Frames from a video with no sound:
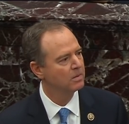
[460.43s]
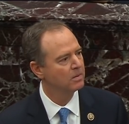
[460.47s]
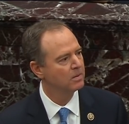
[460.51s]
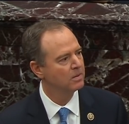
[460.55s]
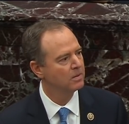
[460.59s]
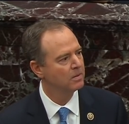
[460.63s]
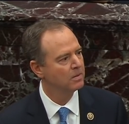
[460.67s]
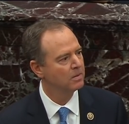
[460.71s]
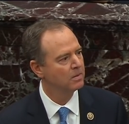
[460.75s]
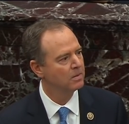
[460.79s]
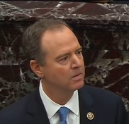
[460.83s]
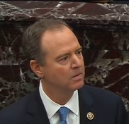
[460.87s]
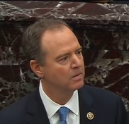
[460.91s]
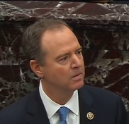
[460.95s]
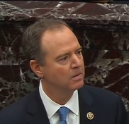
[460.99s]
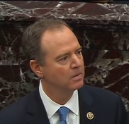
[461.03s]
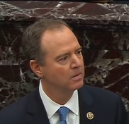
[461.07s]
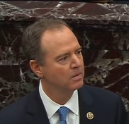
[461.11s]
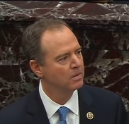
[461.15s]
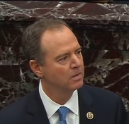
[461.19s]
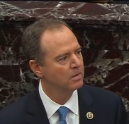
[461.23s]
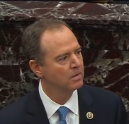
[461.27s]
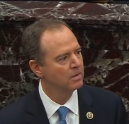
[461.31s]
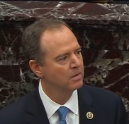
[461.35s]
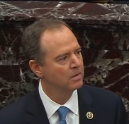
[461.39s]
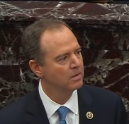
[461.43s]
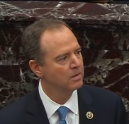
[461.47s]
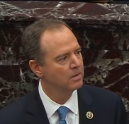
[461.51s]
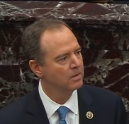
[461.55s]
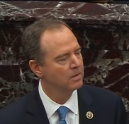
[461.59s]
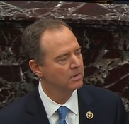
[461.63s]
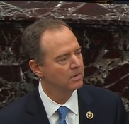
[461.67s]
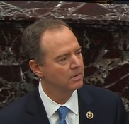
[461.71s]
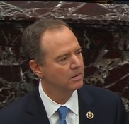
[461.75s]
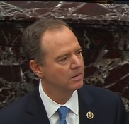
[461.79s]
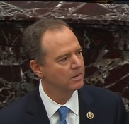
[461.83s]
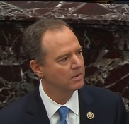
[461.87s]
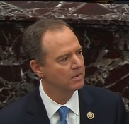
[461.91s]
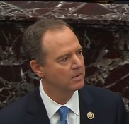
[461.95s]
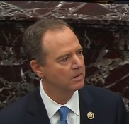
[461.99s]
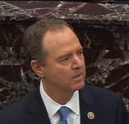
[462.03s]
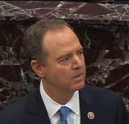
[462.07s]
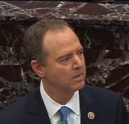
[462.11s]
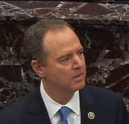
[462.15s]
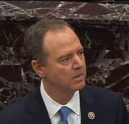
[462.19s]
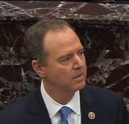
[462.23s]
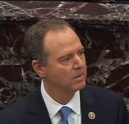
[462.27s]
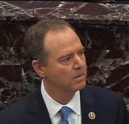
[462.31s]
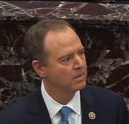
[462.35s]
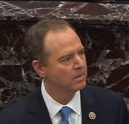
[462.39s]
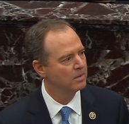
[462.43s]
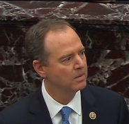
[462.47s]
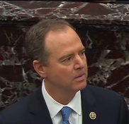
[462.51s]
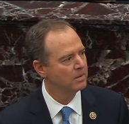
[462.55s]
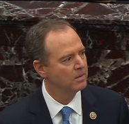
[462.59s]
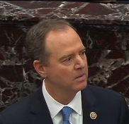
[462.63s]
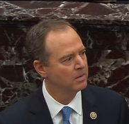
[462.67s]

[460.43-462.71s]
No one is speaking in this clip.